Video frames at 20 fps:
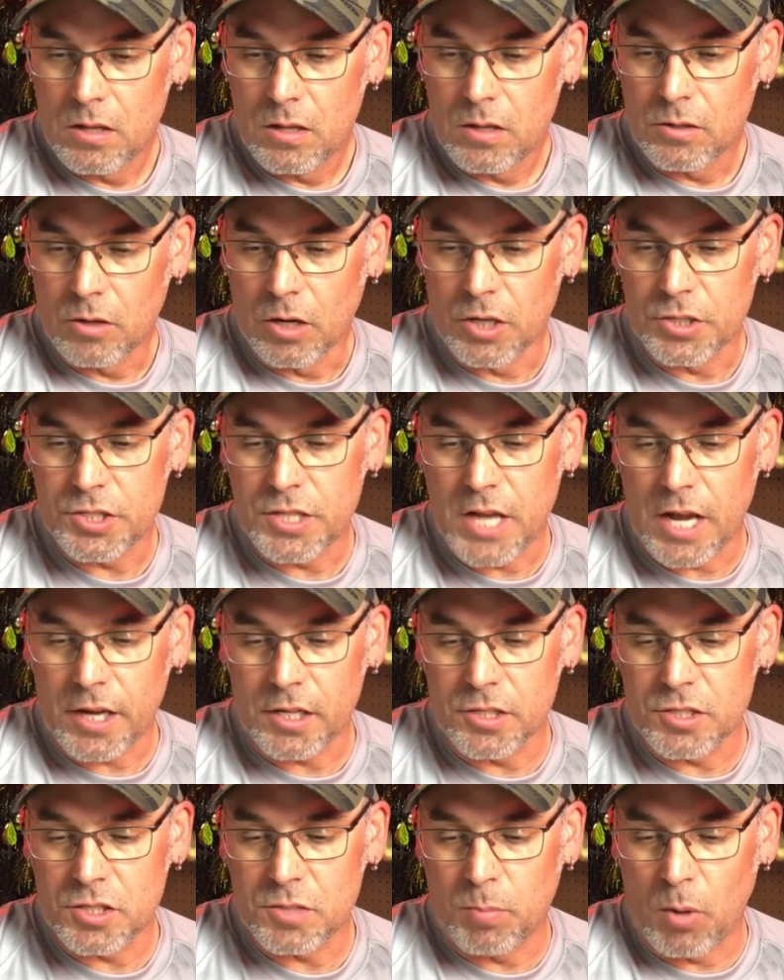Our
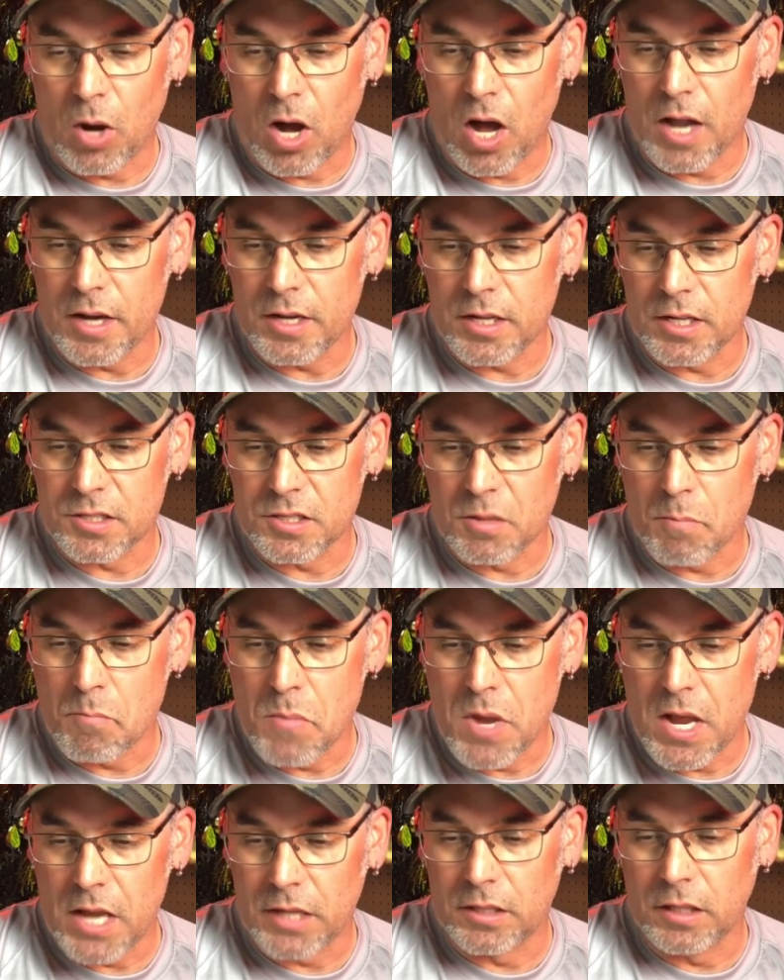second spot is a
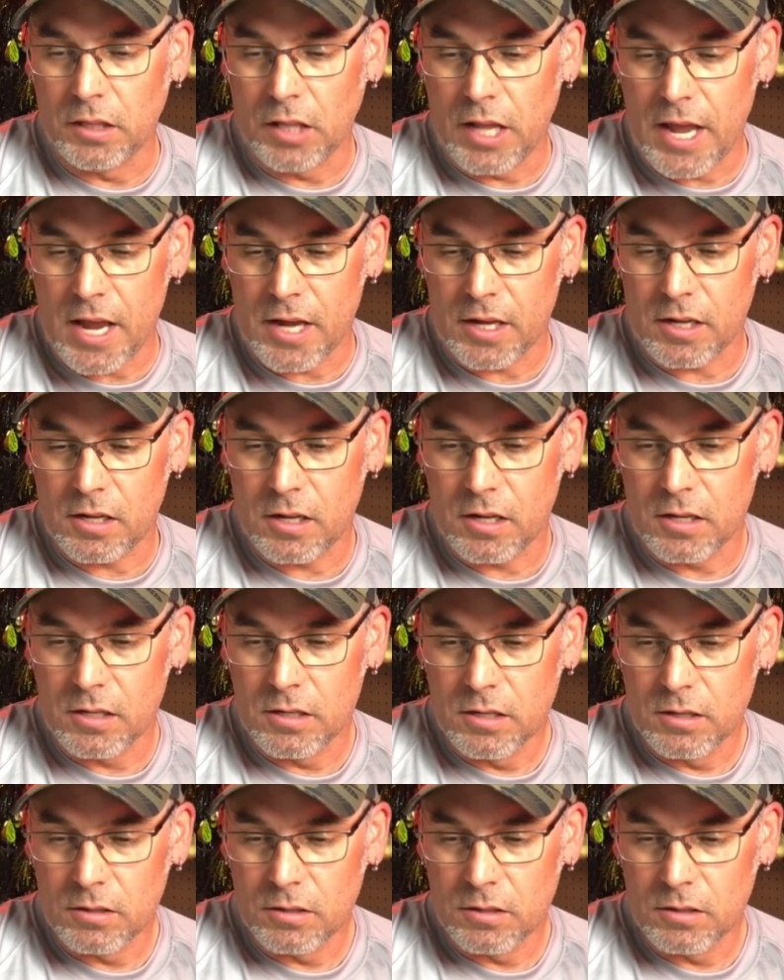mid-lake